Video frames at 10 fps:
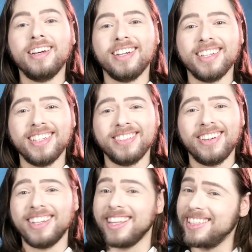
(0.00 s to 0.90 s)
No,
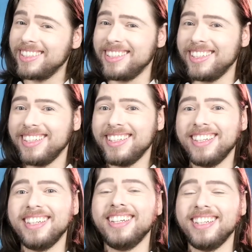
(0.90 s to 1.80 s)
that's quite